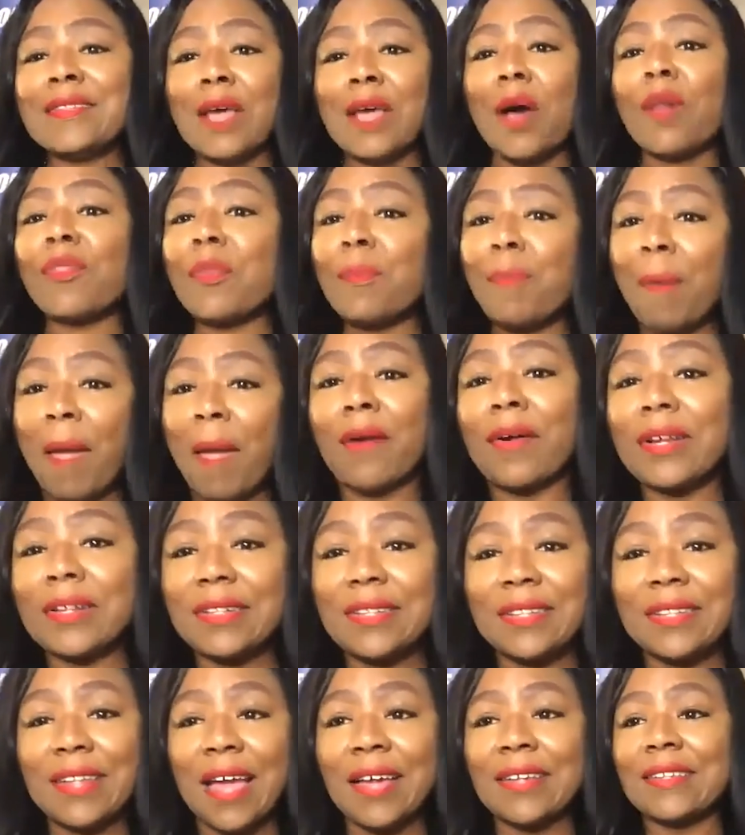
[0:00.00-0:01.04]
tell the
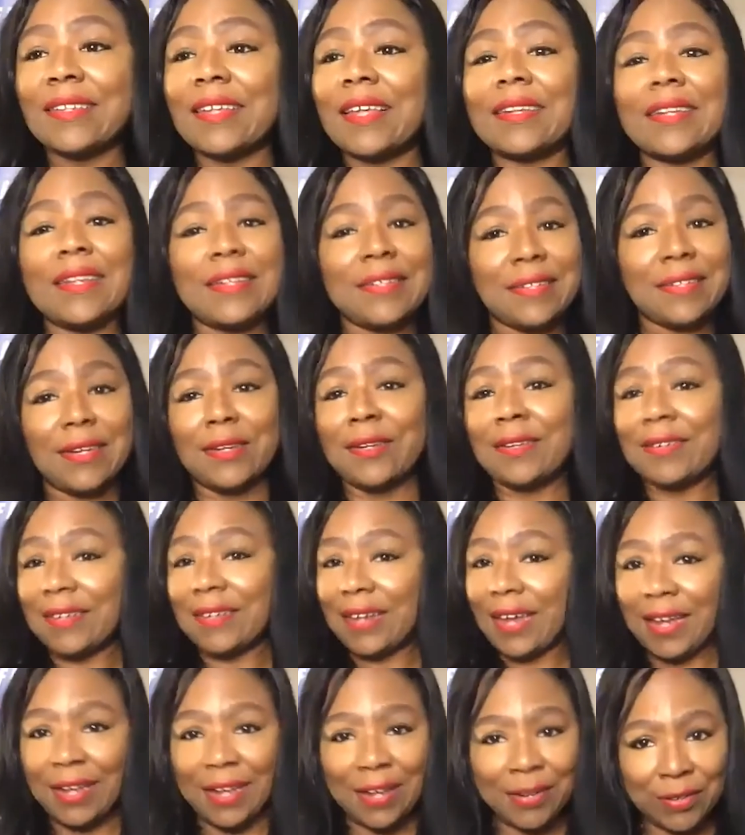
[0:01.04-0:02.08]
parents, I said, listen,
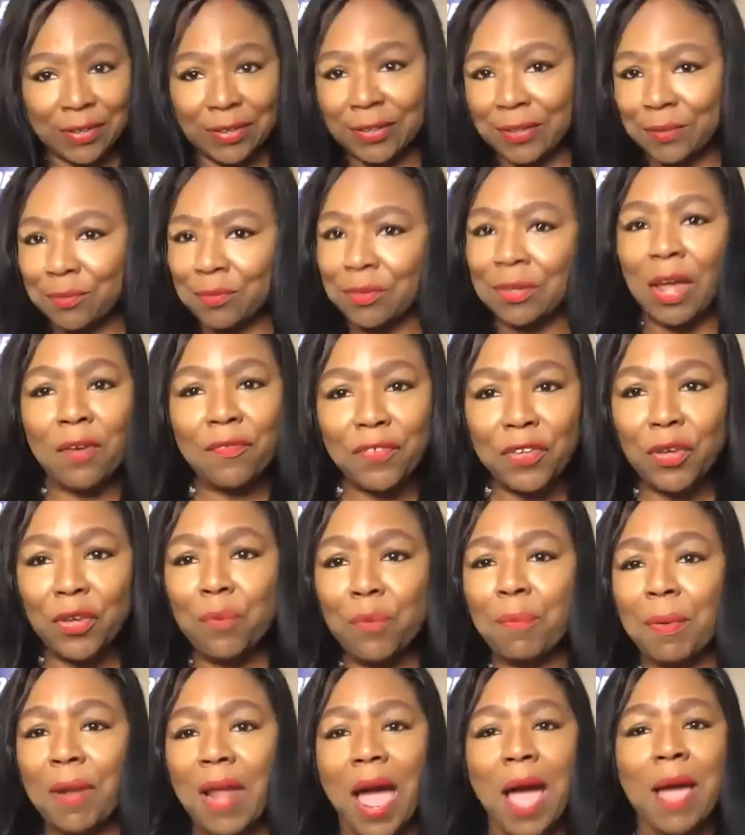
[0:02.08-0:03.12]
love
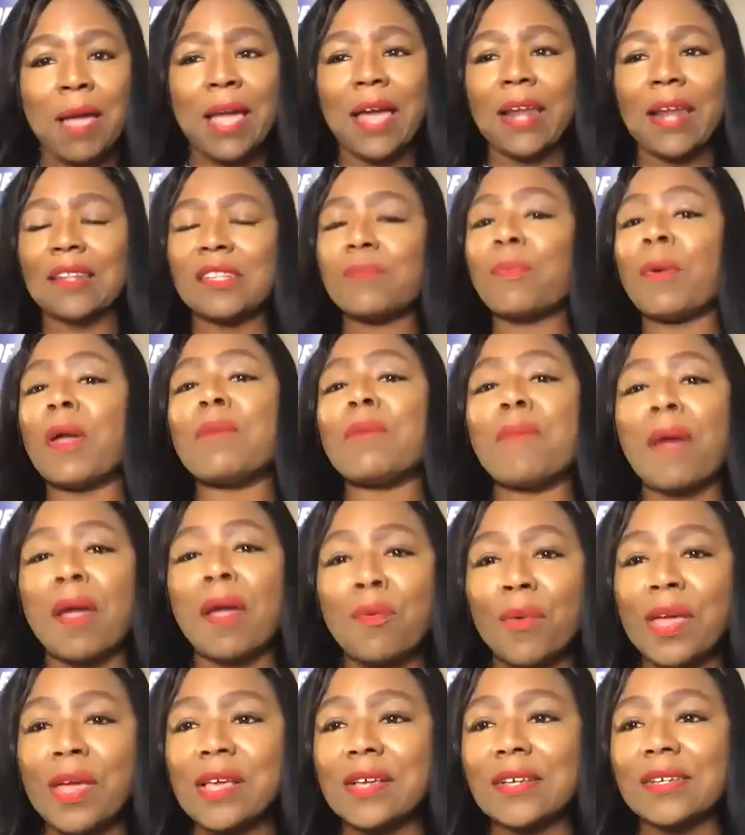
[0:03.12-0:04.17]
you, but I got to spread
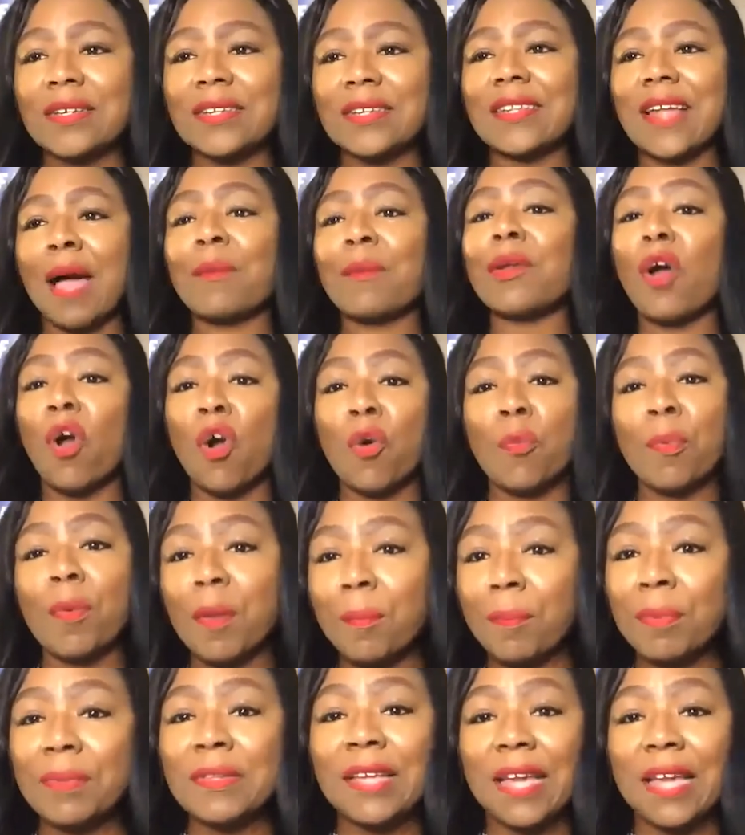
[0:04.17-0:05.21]
my wings. I'm going to
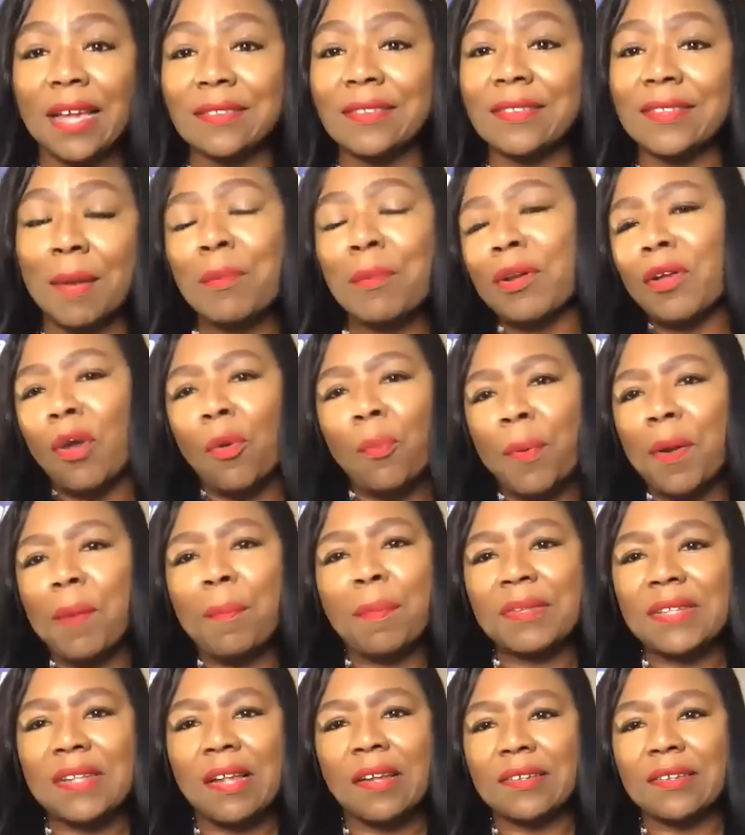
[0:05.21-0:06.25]
open up a dance. I'm going to open
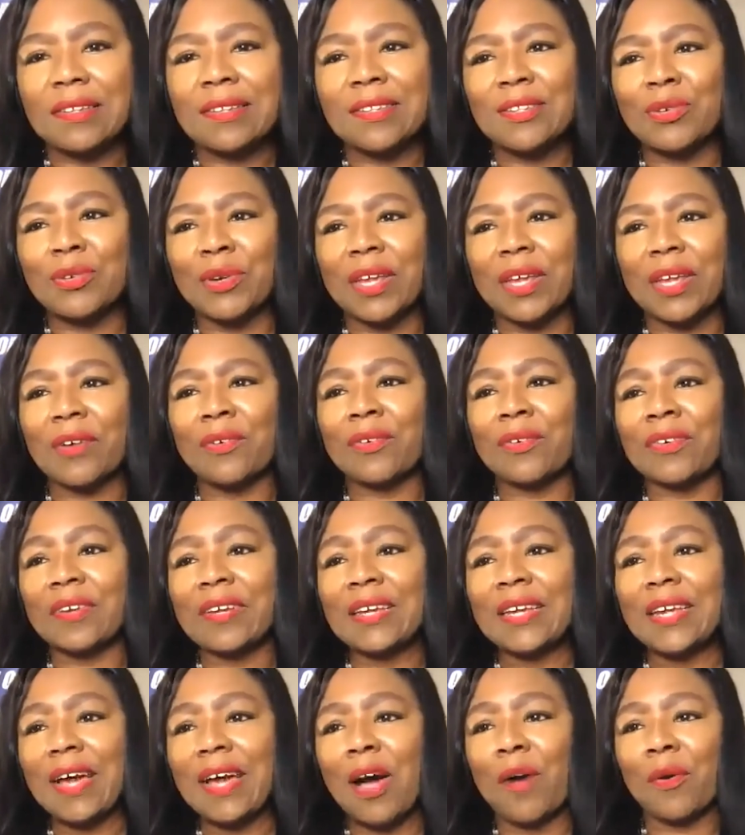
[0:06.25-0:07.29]
up a salsa studio,
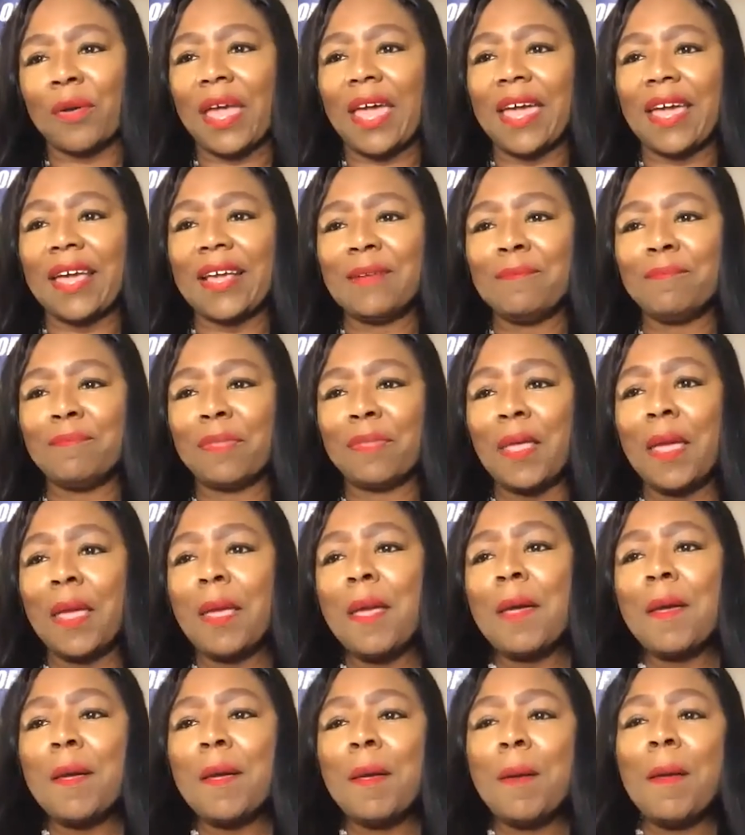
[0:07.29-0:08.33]
okay?
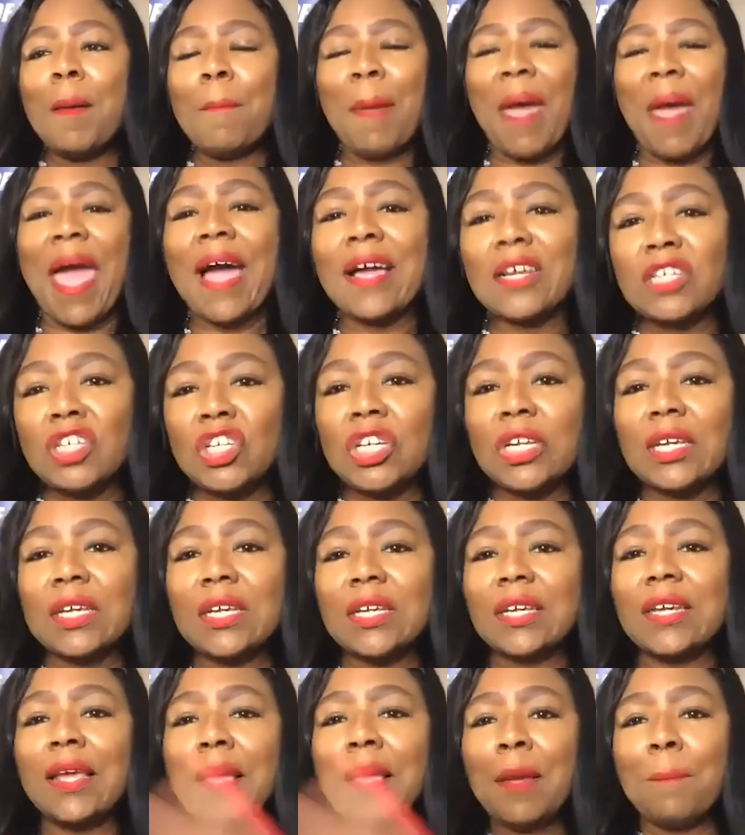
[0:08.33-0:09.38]

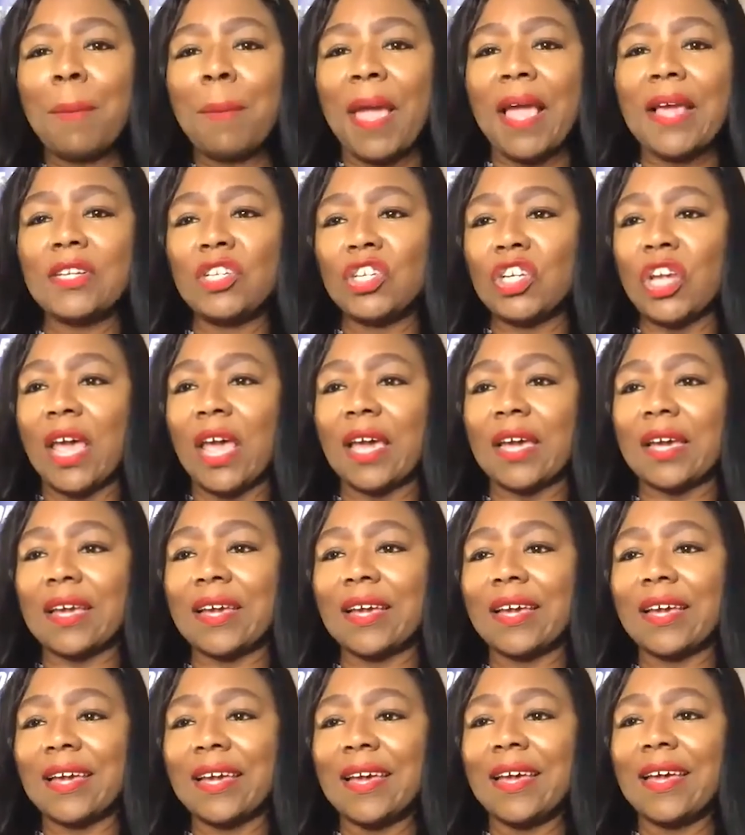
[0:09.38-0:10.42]
Passion, paycheck.
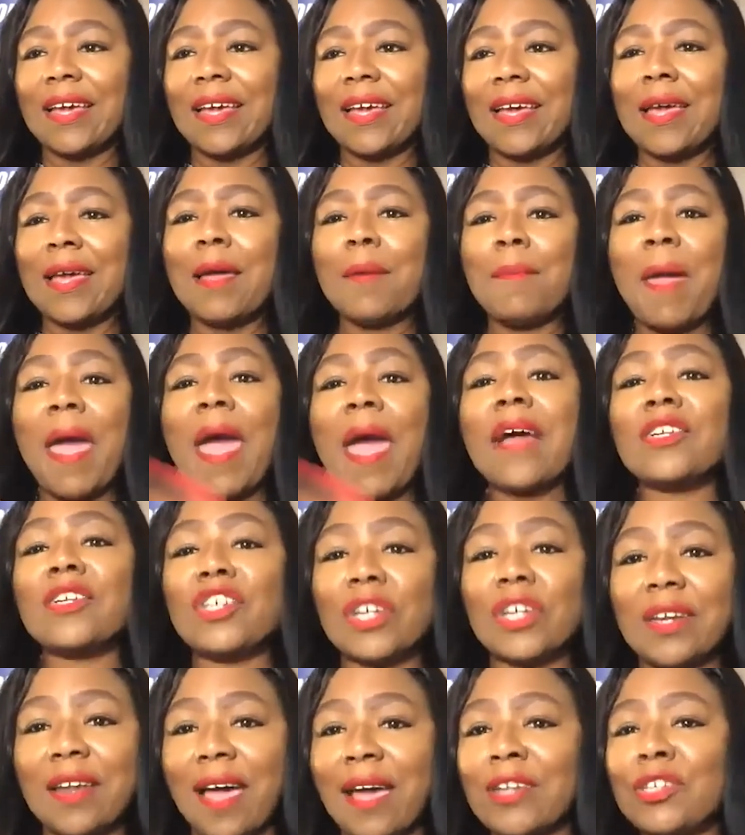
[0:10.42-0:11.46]

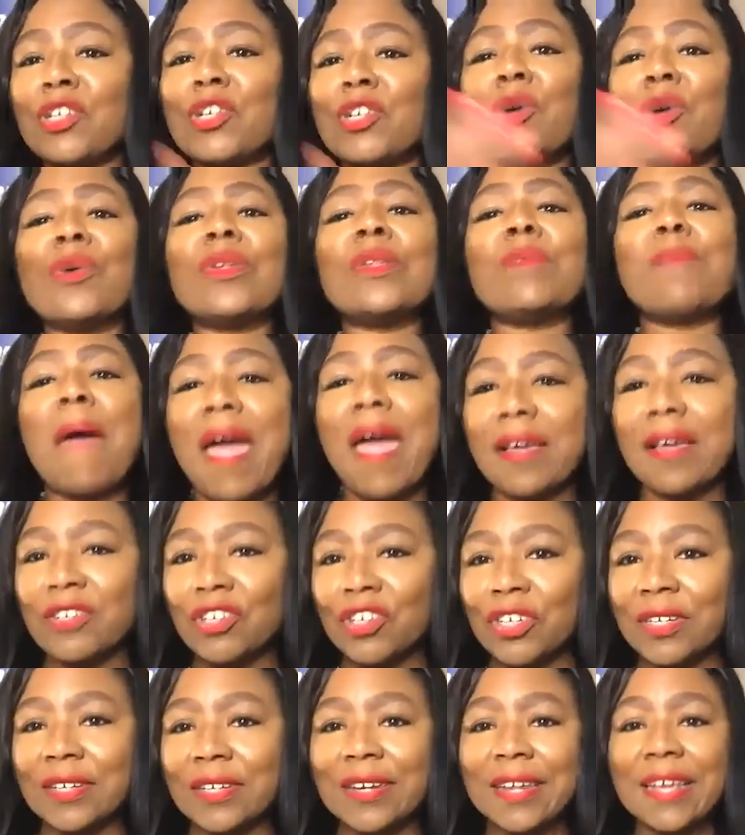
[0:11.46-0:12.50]
Passion, I chose
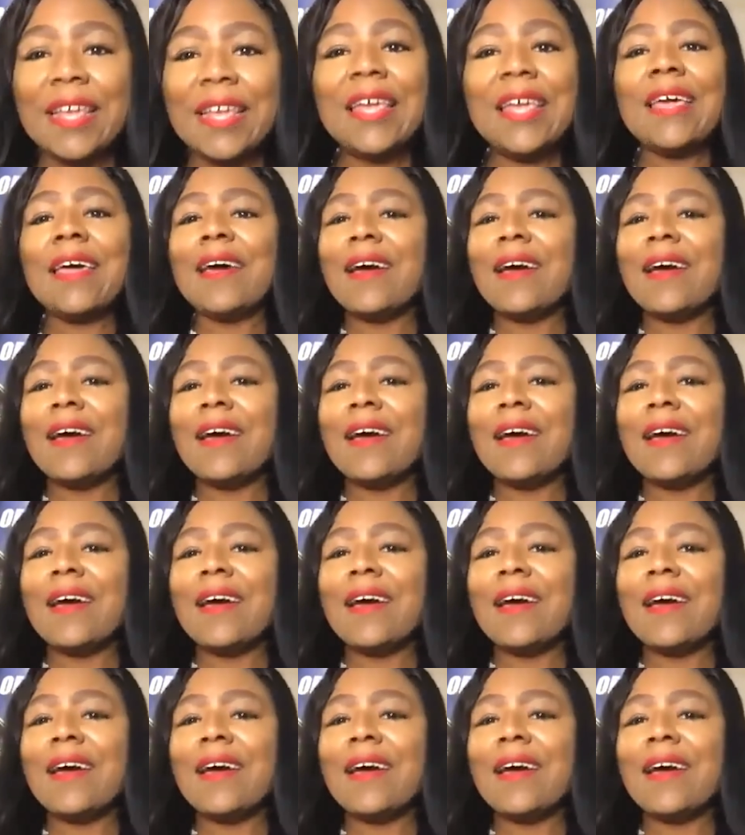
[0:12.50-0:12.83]
passion.